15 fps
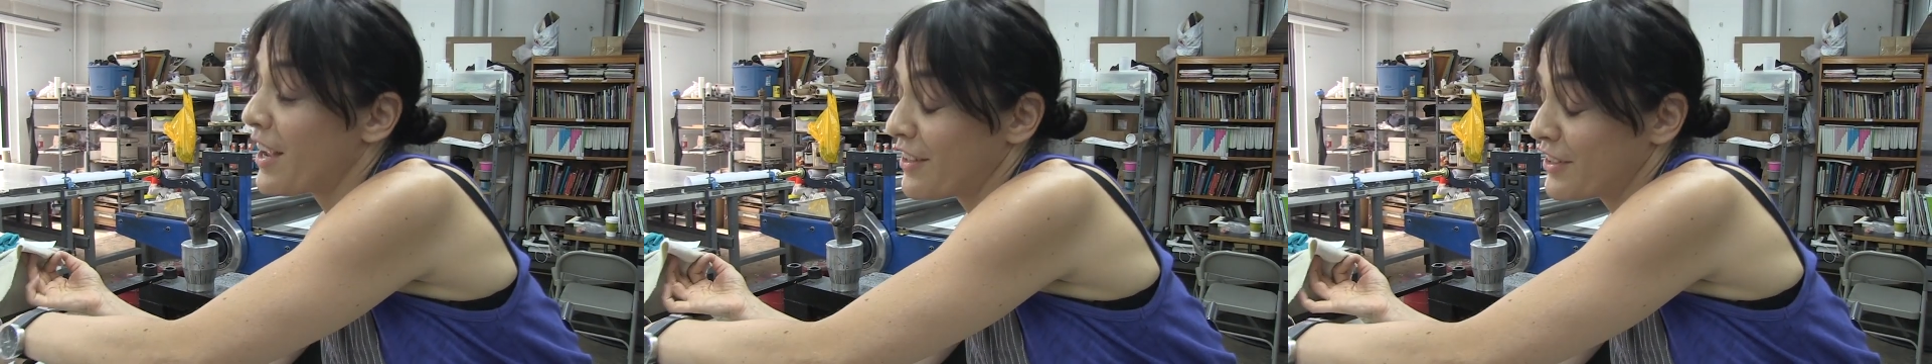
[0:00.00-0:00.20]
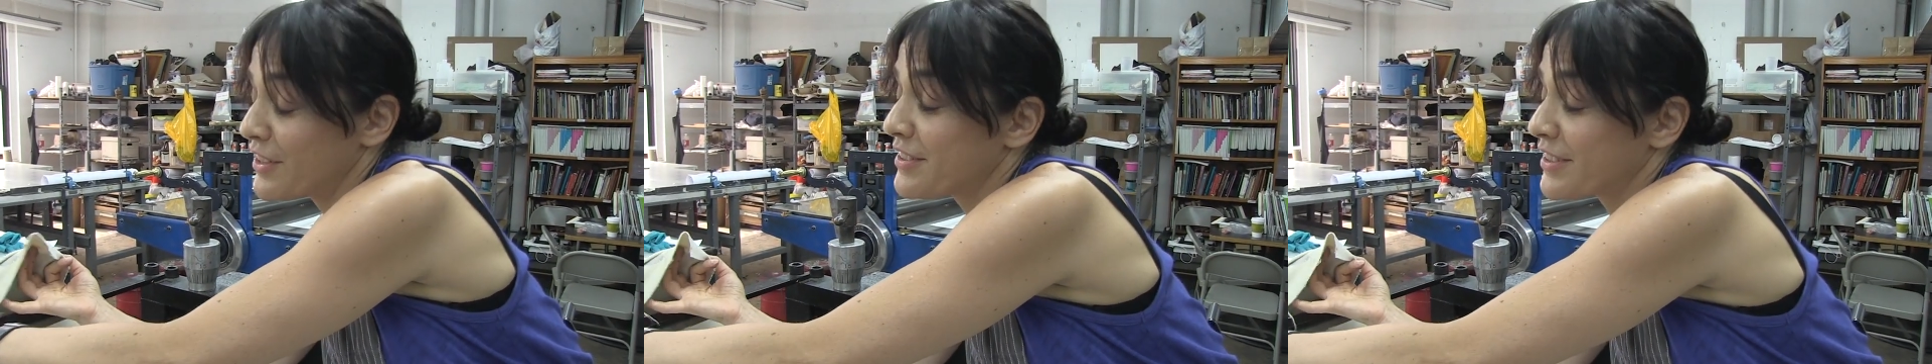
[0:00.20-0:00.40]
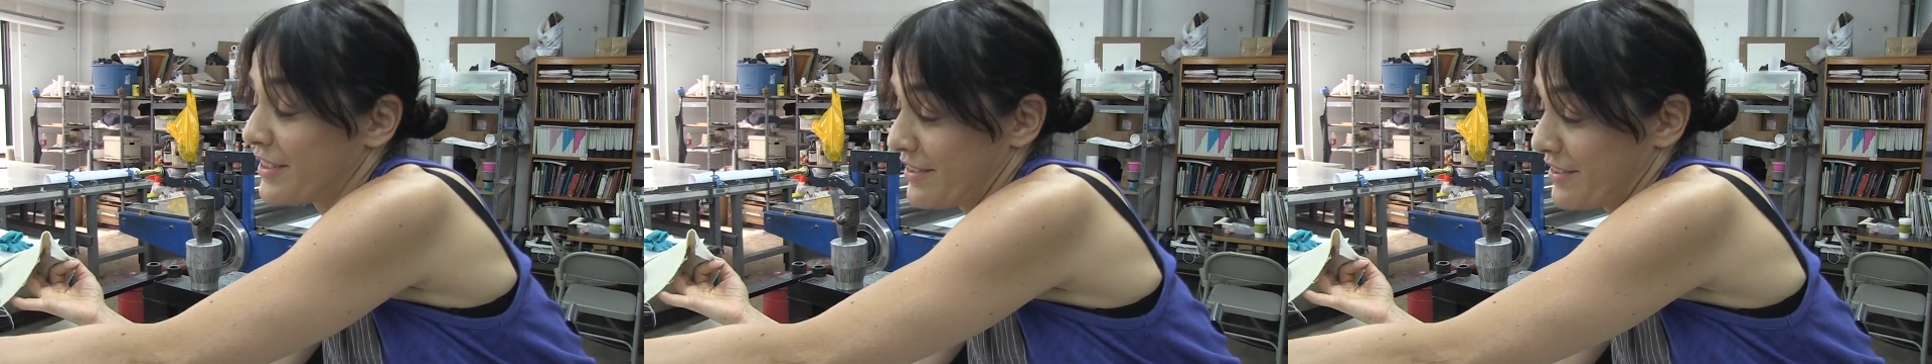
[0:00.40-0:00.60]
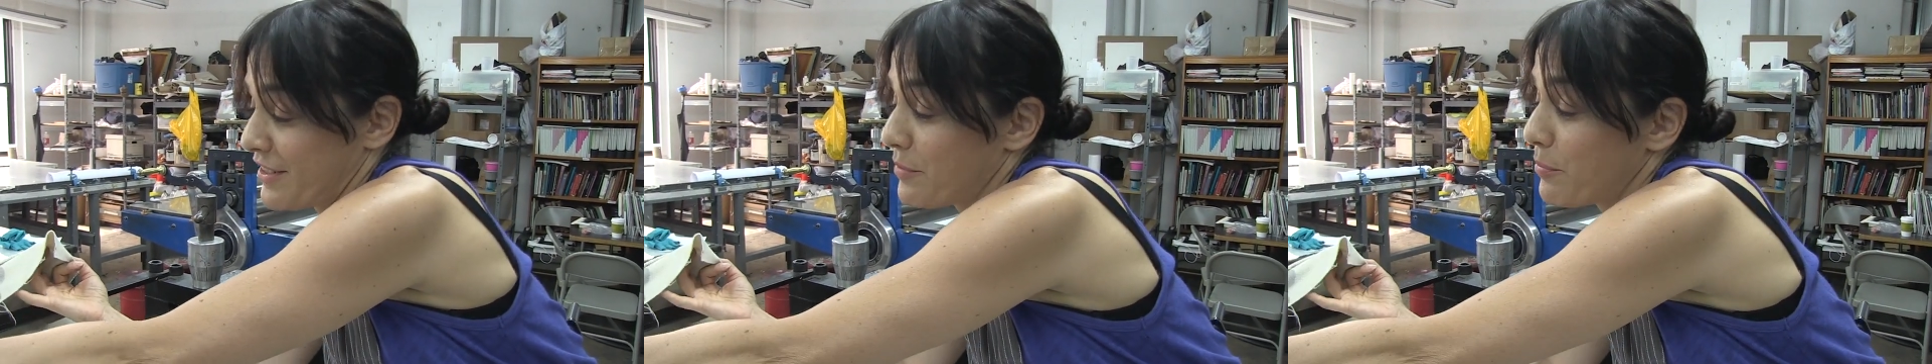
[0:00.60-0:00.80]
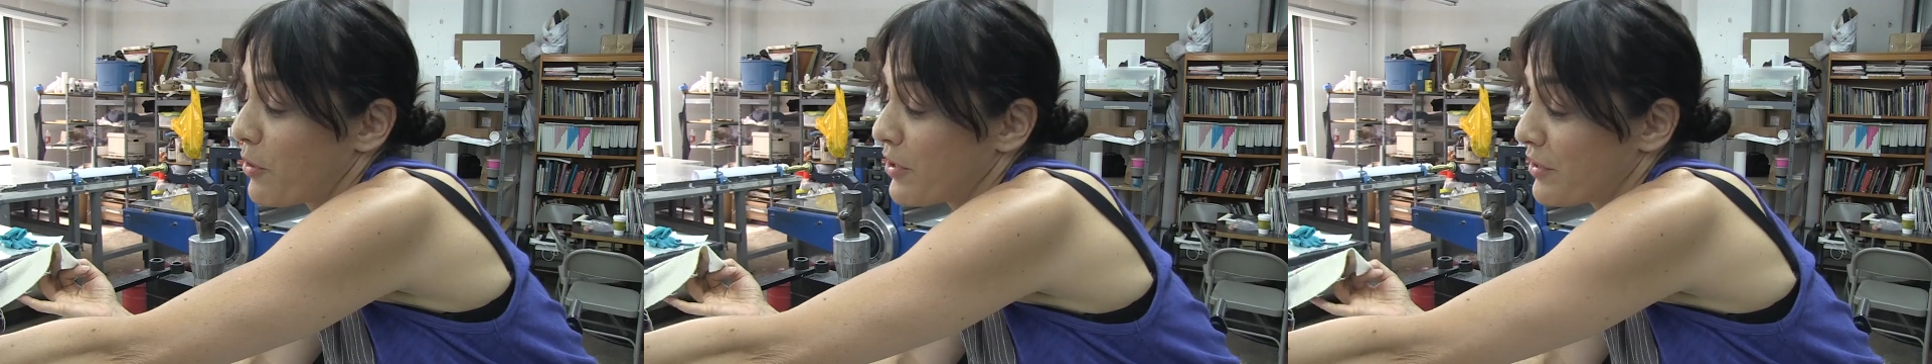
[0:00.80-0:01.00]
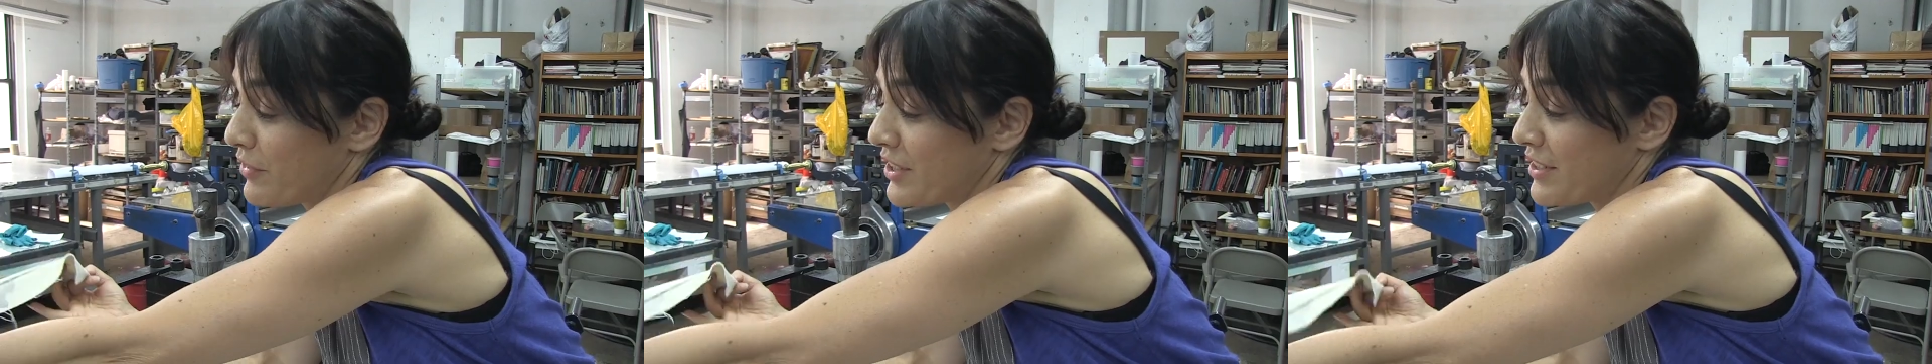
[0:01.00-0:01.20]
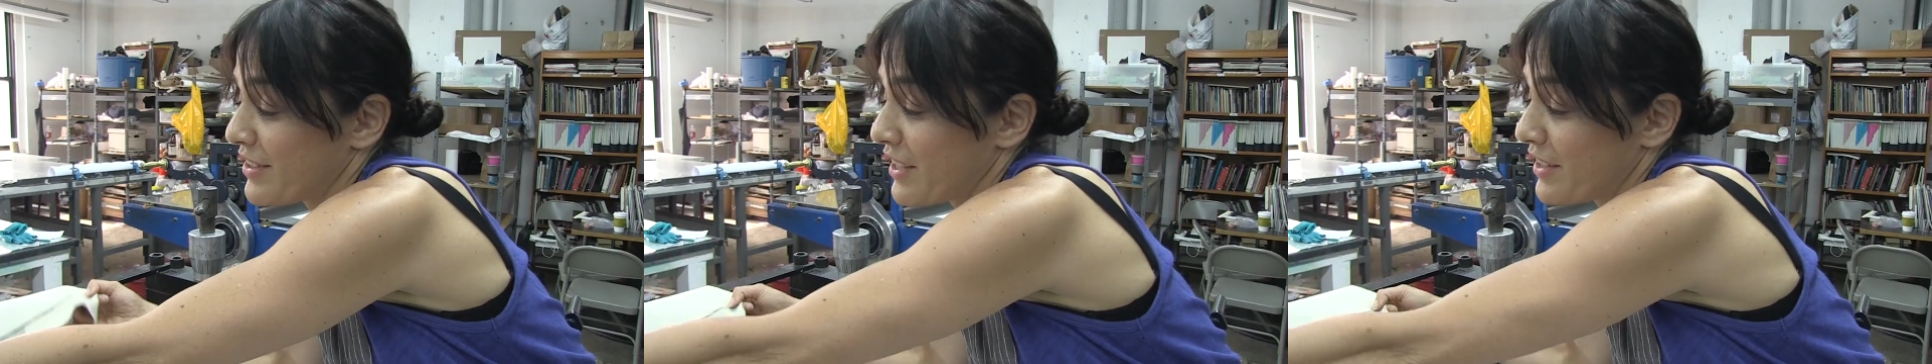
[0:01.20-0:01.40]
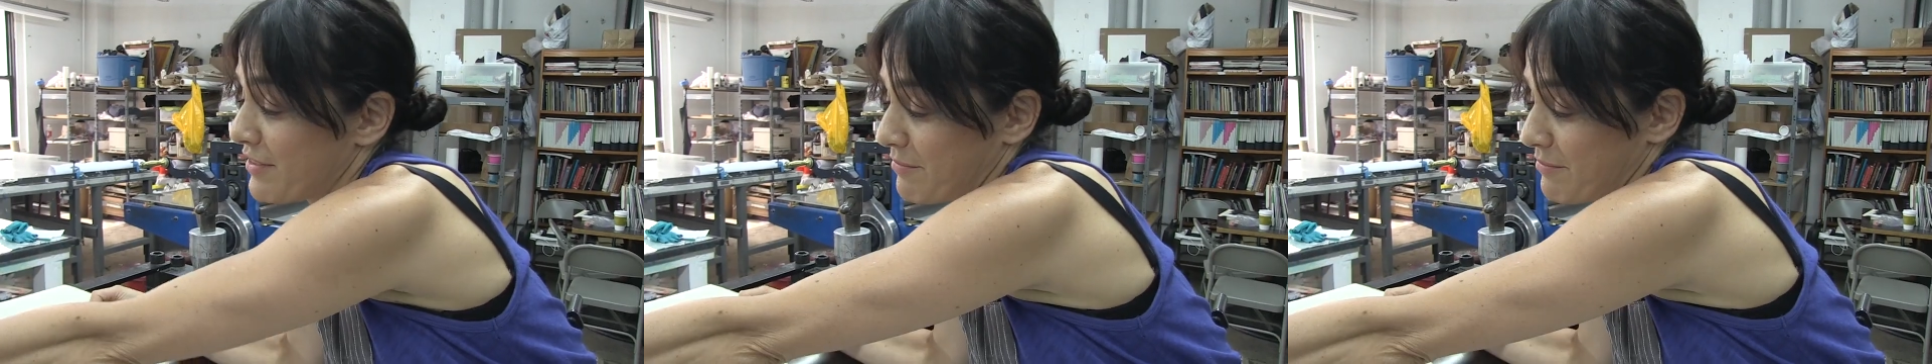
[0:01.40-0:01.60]
Listen, part of it is
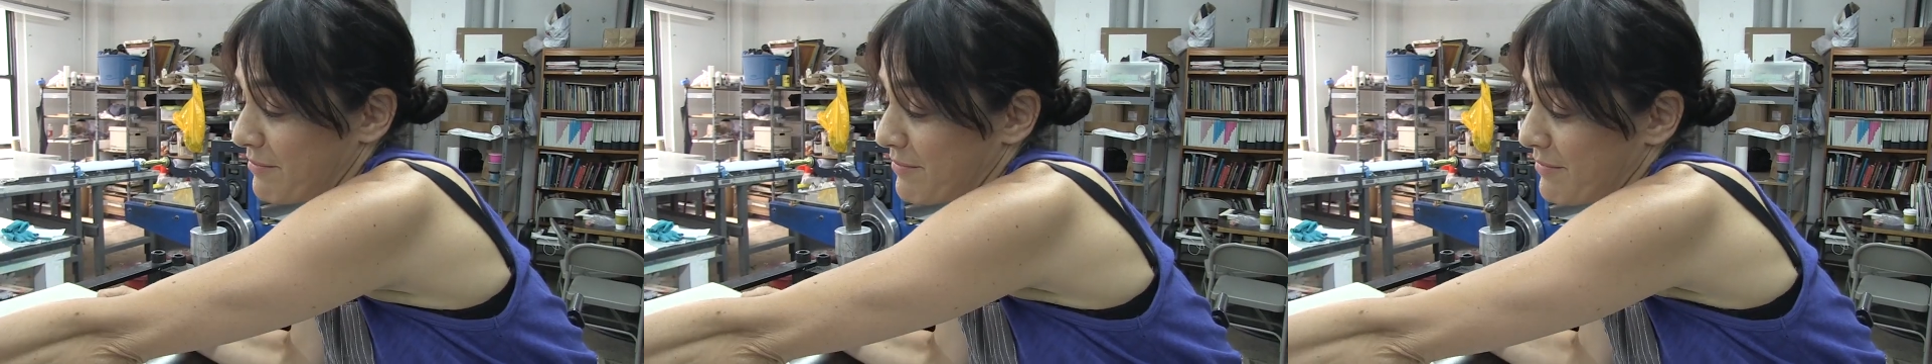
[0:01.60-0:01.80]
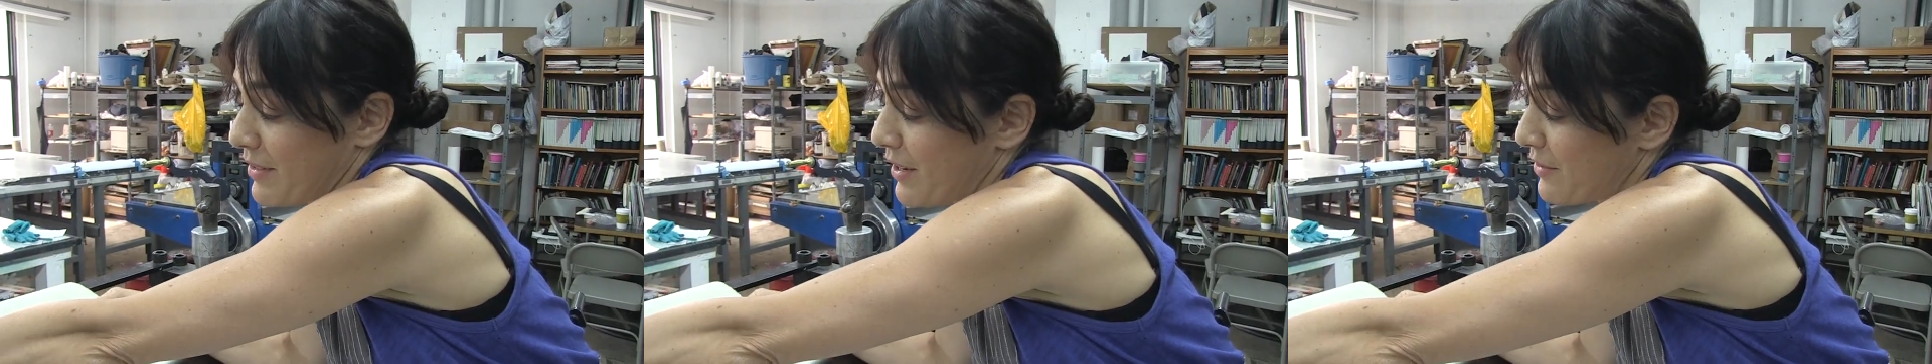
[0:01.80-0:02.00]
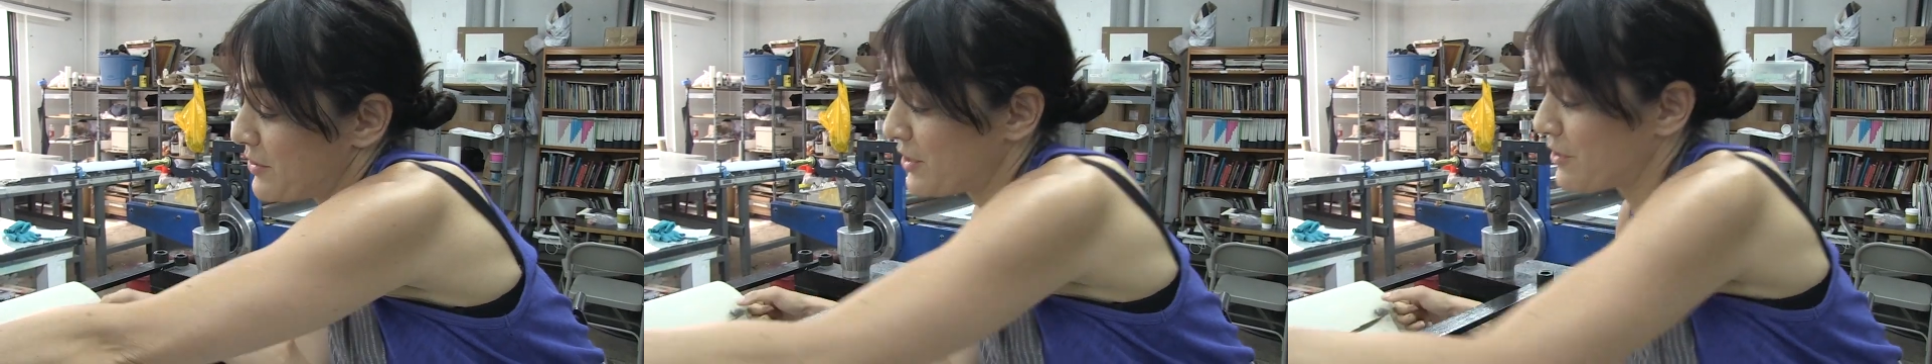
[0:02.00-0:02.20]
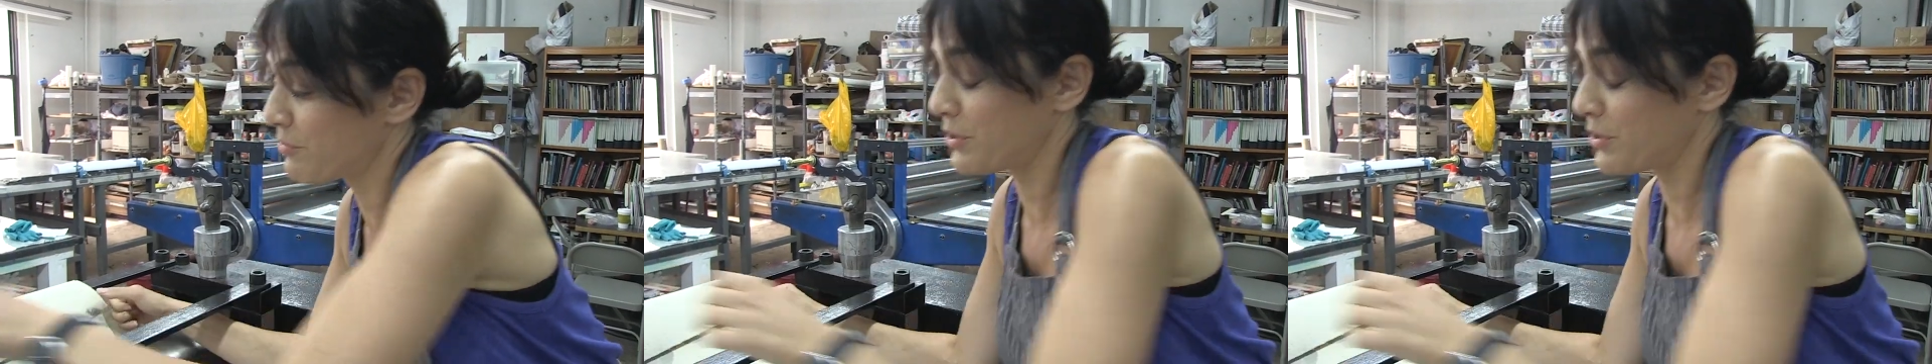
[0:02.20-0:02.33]
that I just